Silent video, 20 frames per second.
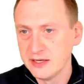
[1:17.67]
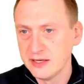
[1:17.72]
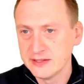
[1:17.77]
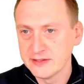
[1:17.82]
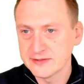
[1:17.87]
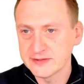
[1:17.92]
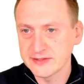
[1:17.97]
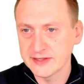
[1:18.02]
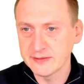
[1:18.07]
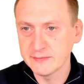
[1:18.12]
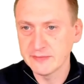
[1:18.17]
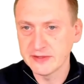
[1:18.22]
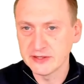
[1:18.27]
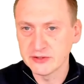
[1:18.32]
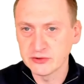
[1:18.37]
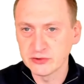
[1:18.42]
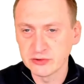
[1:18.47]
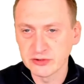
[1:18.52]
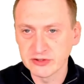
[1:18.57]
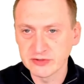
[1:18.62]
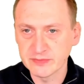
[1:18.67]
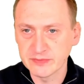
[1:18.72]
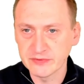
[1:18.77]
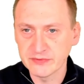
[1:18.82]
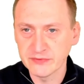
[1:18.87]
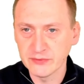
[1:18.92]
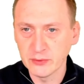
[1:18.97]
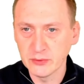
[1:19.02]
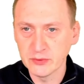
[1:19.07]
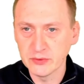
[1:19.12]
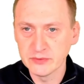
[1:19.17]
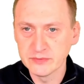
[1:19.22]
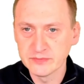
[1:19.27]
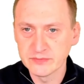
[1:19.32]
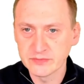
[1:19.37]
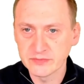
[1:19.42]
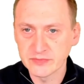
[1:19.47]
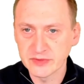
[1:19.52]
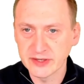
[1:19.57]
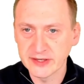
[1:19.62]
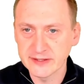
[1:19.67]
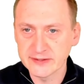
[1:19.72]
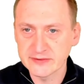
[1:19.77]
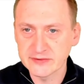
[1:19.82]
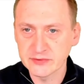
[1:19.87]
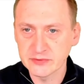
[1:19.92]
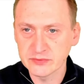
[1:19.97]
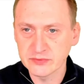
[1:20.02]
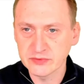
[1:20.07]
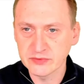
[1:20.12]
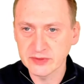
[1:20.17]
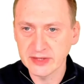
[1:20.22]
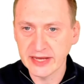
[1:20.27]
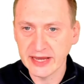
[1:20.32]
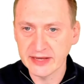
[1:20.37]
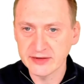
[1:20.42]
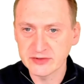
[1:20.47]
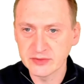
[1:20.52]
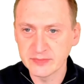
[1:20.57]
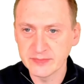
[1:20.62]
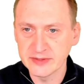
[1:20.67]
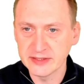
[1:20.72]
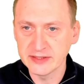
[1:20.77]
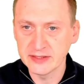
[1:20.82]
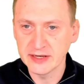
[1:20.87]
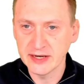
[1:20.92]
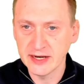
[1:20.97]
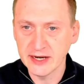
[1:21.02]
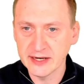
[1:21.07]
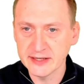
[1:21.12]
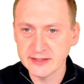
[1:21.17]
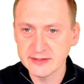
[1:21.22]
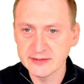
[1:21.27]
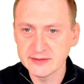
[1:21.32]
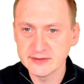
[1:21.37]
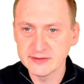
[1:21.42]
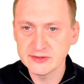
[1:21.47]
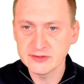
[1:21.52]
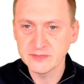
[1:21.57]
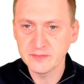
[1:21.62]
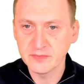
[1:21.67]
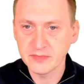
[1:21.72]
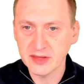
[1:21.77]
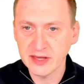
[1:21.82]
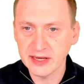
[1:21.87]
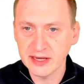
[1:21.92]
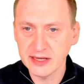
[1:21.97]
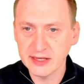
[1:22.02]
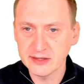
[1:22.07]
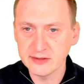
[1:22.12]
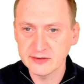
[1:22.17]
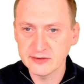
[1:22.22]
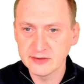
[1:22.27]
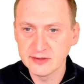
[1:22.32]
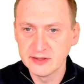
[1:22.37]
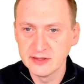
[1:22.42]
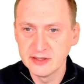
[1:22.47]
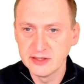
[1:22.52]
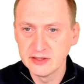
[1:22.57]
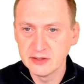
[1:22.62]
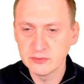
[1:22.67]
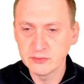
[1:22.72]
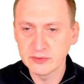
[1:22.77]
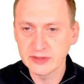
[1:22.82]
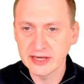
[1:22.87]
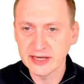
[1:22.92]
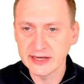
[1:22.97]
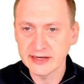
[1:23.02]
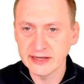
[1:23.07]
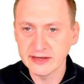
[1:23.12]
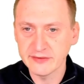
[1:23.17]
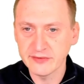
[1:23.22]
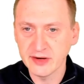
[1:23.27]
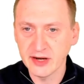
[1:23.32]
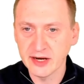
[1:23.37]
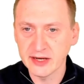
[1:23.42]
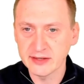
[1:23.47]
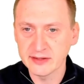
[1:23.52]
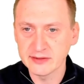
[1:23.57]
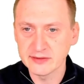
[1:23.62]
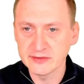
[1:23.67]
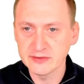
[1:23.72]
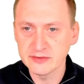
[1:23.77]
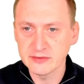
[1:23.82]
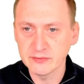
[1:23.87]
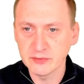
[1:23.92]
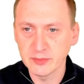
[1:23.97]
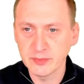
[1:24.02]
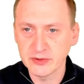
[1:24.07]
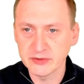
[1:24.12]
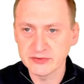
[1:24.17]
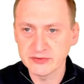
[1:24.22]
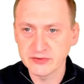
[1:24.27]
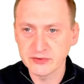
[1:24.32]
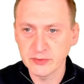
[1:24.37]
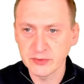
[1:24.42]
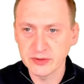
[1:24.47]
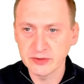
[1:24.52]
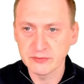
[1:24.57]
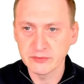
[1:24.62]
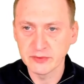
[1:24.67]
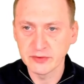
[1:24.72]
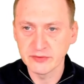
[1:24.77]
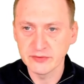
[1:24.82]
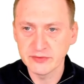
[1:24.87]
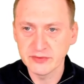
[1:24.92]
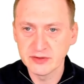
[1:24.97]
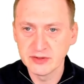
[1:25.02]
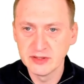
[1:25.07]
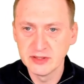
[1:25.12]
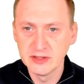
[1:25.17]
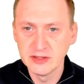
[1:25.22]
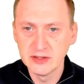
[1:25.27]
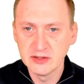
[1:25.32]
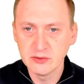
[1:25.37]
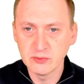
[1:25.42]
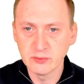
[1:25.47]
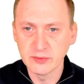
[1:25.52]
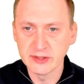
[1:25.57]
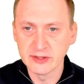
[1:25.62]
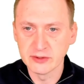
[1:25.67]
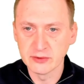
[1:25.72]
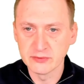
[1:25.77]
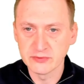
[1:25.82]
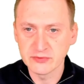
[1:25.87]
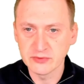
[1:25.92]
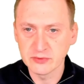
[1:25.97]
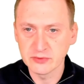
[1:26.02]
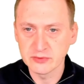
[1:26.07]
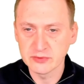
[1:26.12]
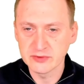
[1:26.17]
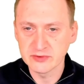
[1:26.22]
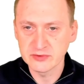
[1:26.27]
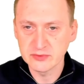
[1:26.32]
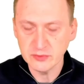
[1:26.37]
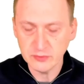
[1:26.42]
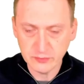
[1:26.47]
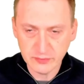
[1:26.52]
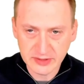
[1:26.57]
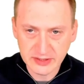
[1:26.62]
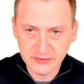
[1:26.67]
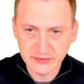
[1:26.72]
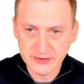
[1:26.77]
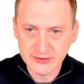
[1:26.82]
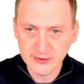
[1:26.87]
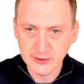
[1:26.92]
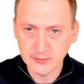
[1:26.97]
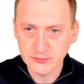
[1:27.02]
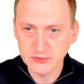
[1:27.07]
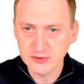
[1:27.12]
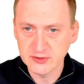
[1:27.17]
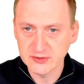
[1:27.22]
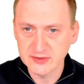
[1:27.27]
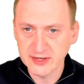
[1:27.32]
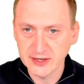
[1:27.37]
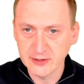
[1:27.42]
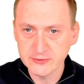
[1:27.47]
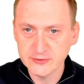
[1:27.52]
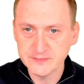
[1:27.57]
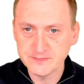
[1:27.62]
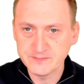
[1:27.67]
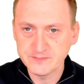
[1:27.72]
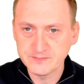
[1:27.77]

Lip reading: Same issue as before, right? So it has to be hardened, and we can't have hardened repository with Windows. So this ReFS option is out.